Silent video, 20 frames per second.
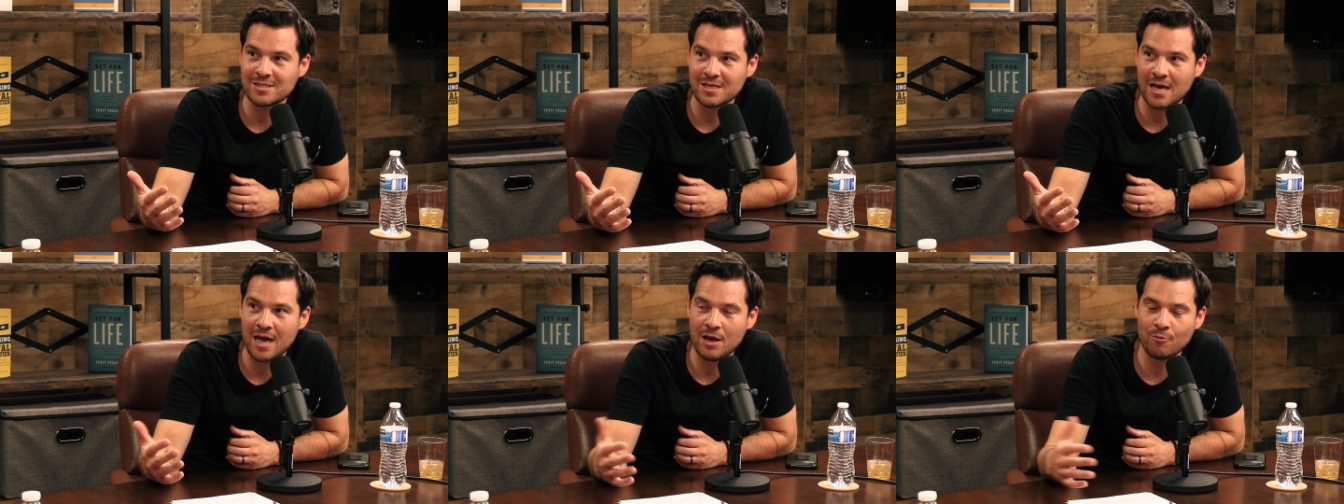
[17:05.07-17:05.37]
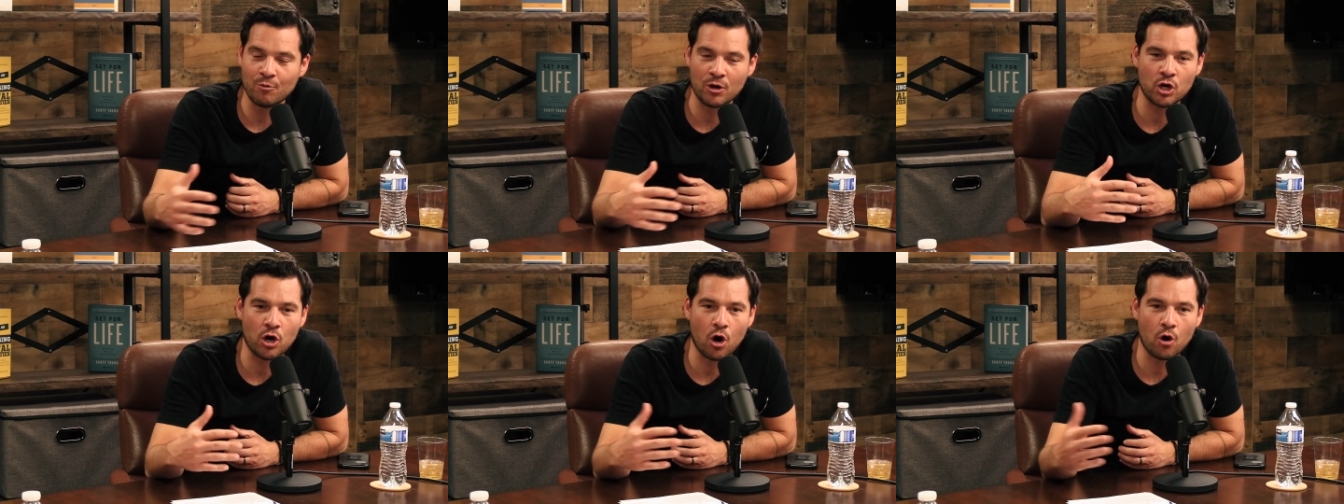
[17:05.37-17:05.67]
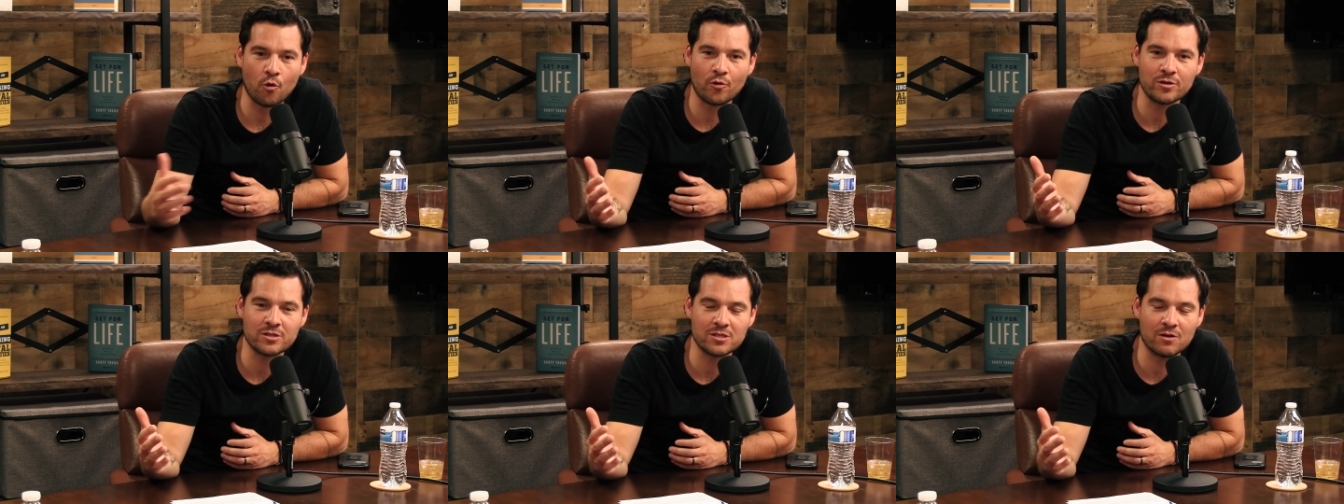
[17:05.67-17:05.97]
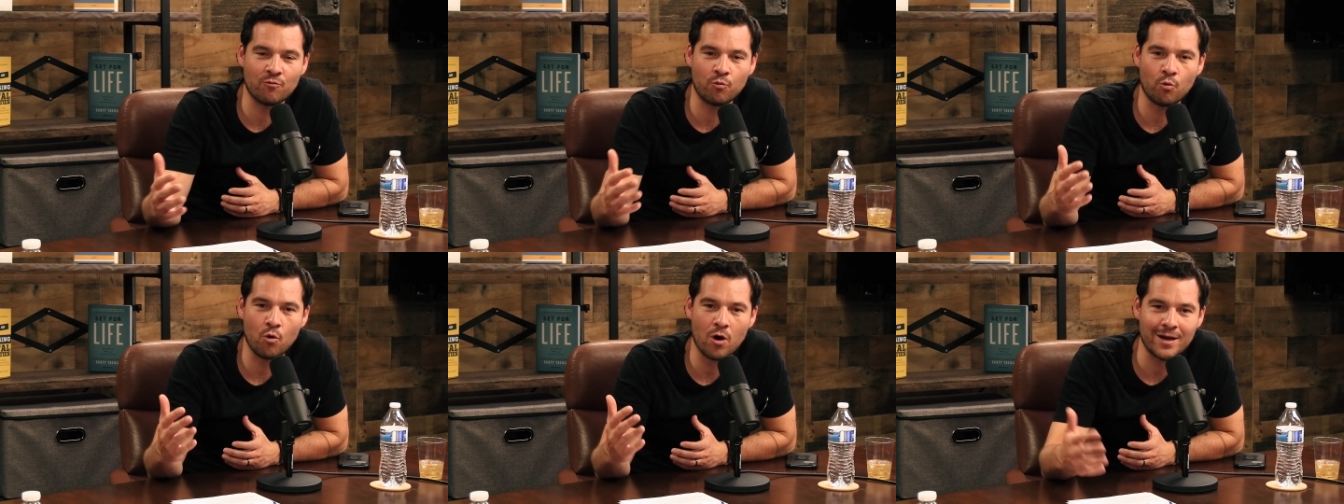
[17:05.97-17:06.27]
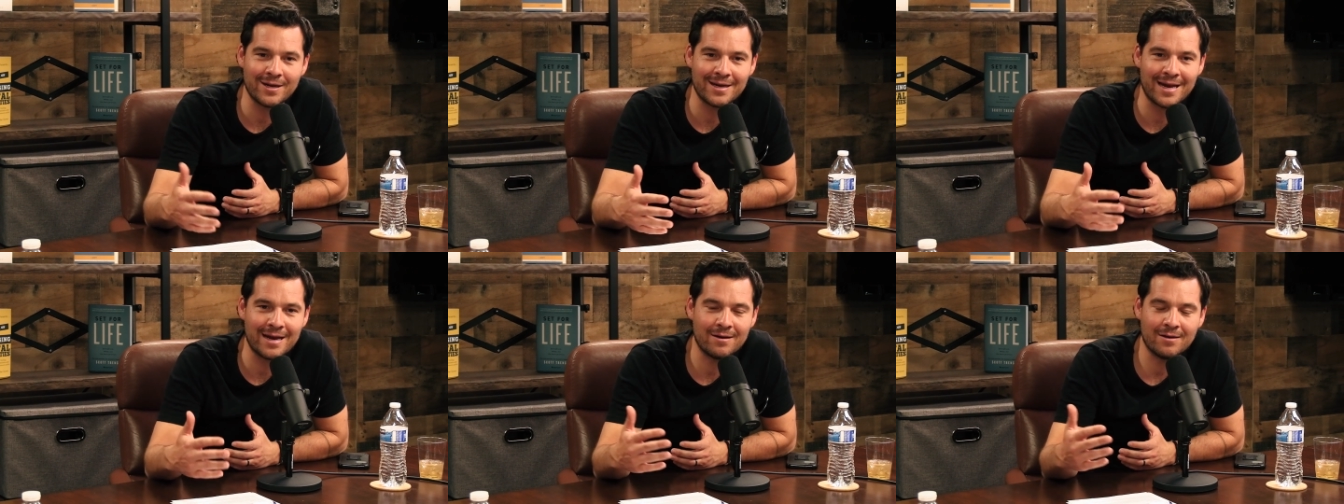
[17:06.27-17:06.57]
say, regardless of
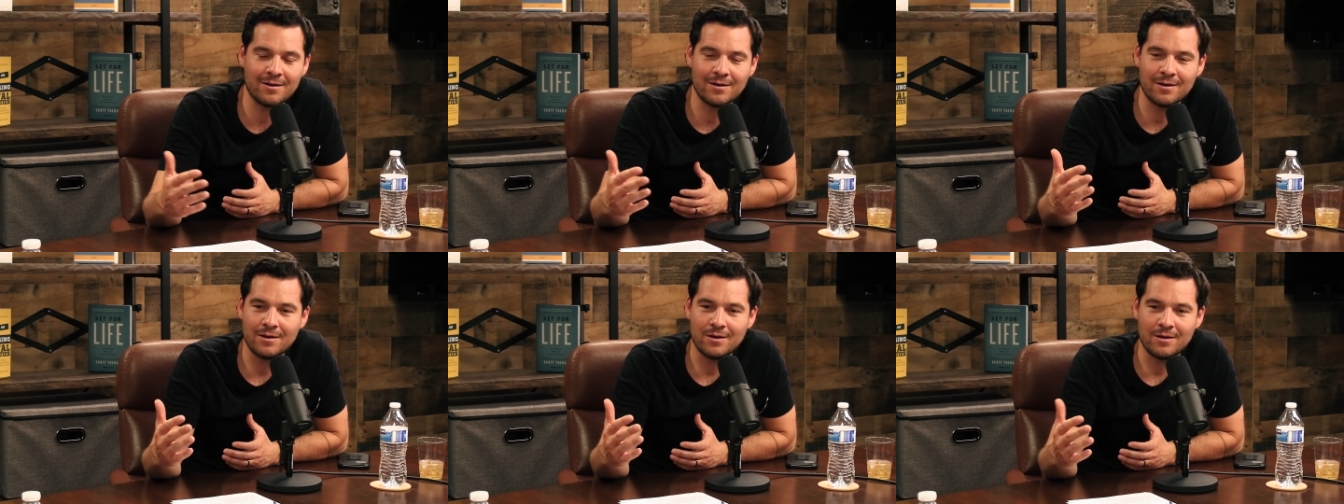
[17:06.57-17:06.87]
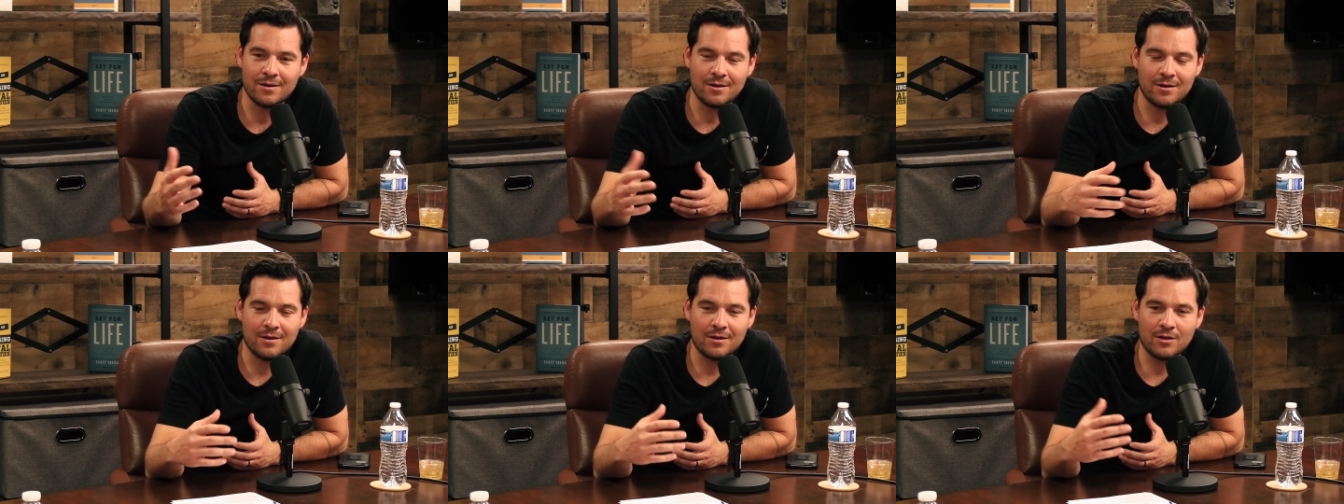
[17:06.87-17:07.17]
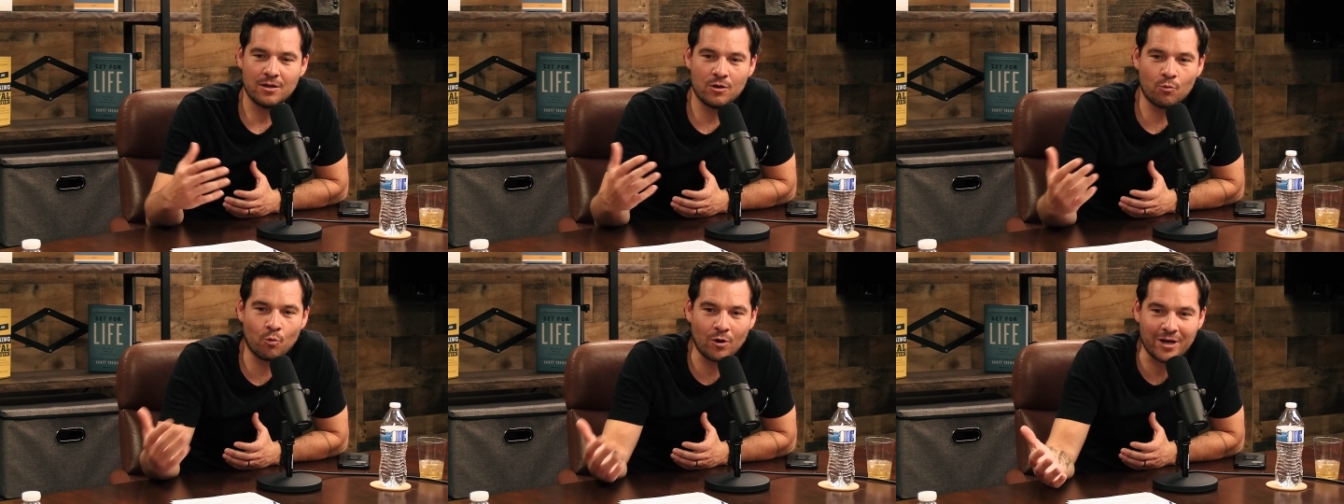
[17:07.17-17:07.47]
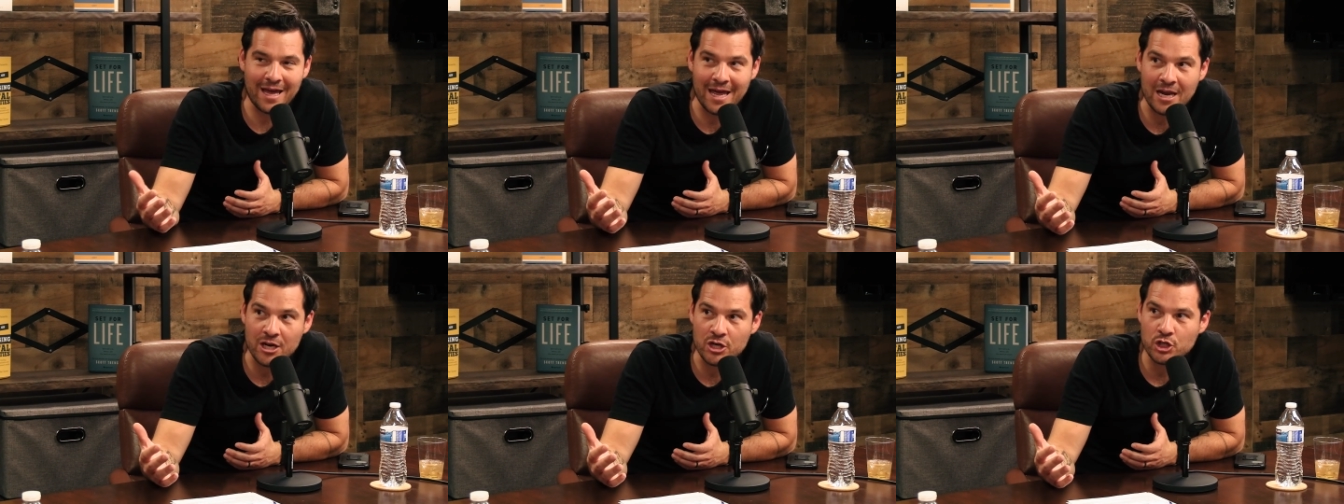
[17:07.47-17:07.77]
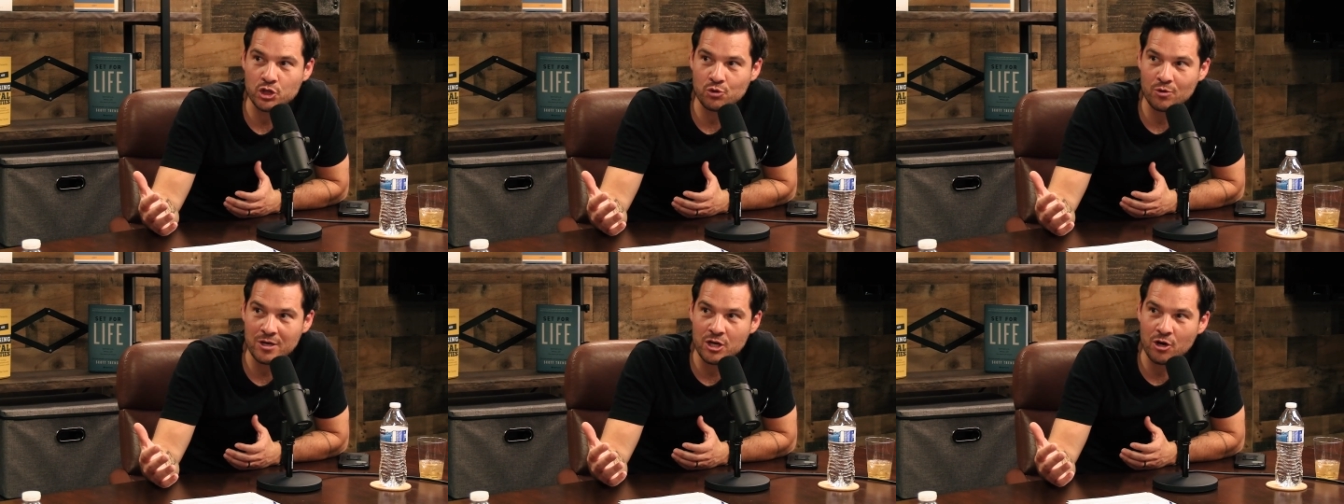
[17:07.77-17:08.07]
what what
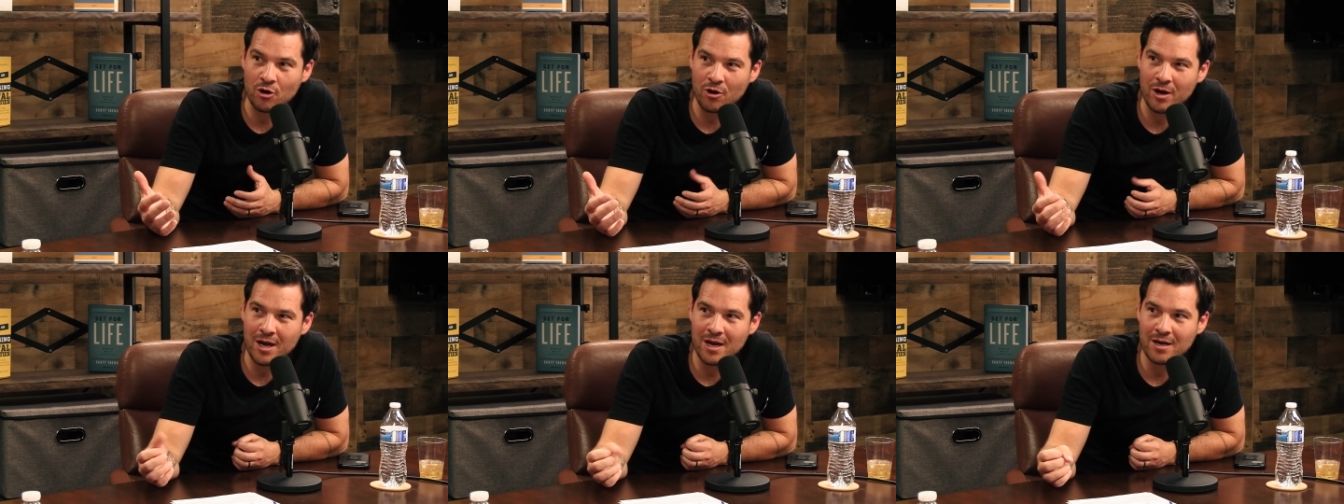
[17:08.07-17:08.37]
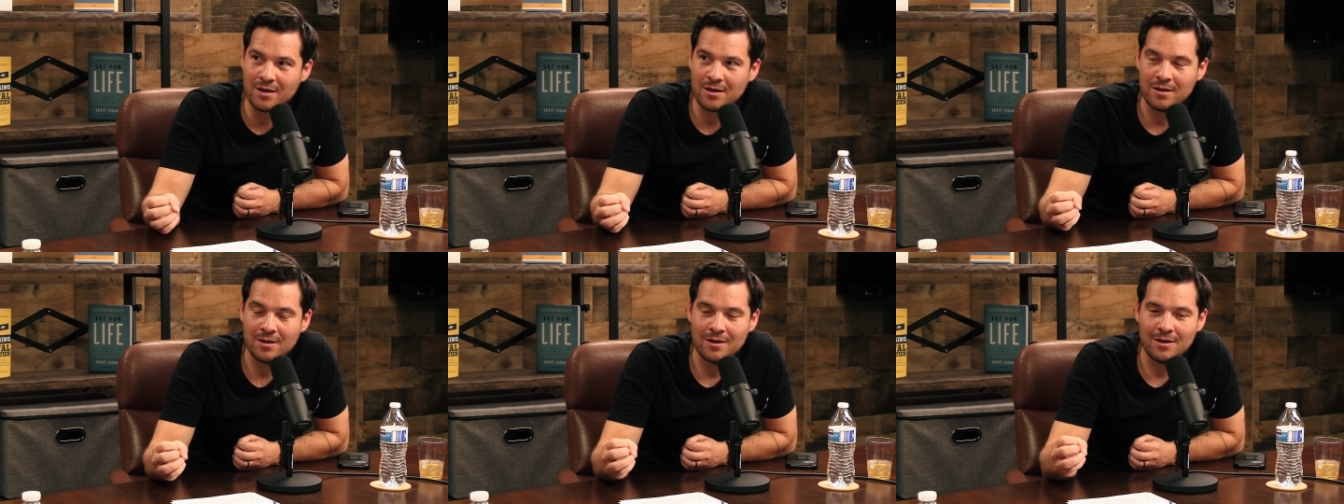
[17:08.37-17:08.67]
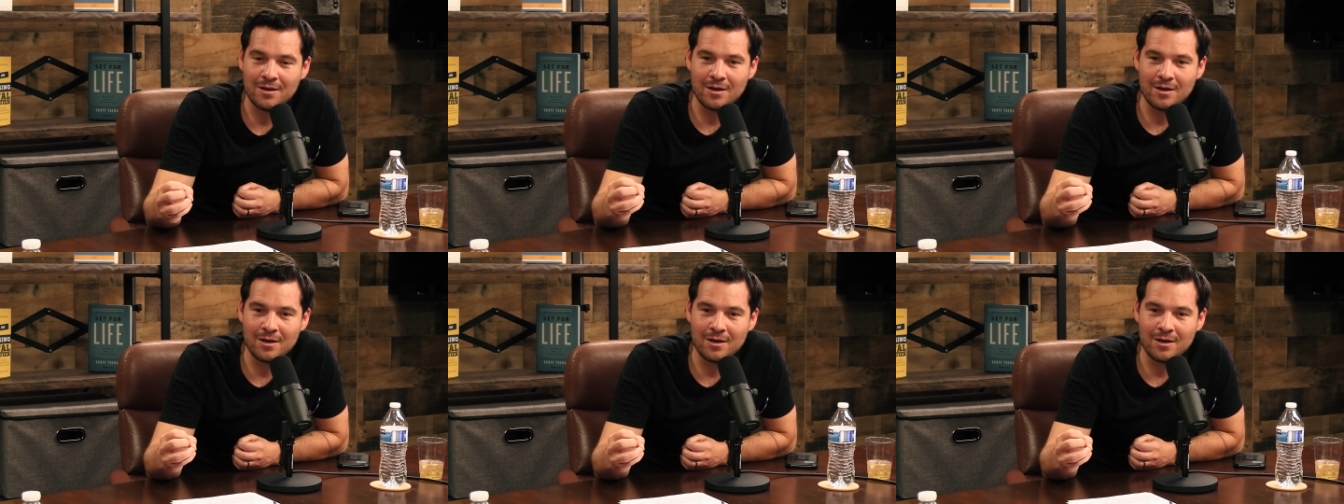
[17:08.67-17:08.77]
industry you're in.